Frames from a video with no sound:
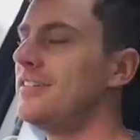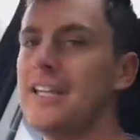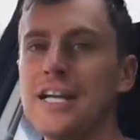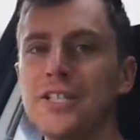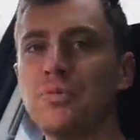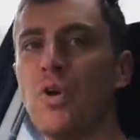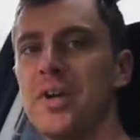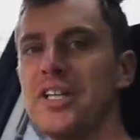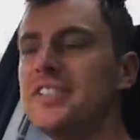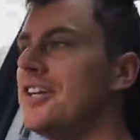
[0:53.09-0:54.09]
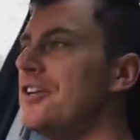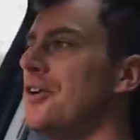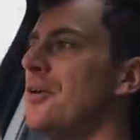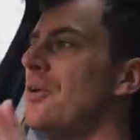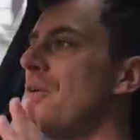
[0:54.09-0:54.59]
Now, just before we
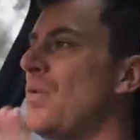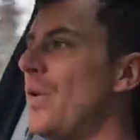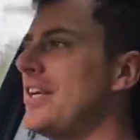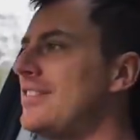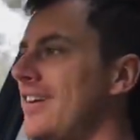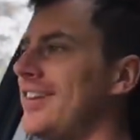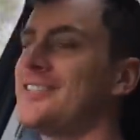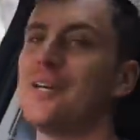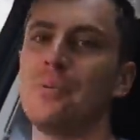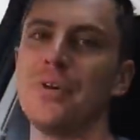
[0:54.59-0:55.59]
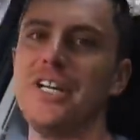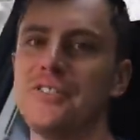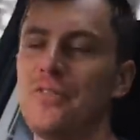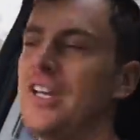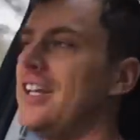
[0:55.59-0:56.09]
continue with this
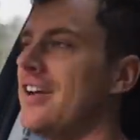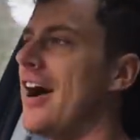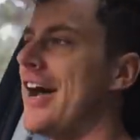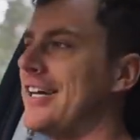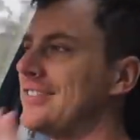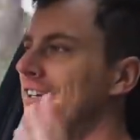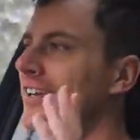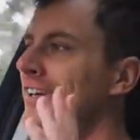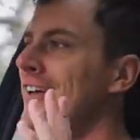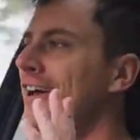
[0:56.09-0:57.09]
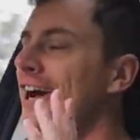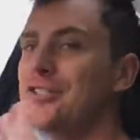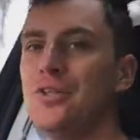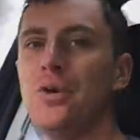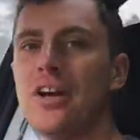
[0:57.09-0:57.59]
Caprice V, guys, I
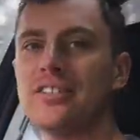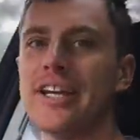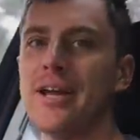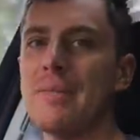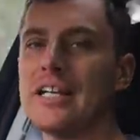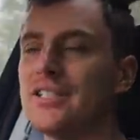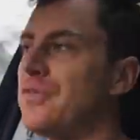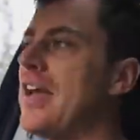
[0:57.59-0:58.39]
do got to say a massive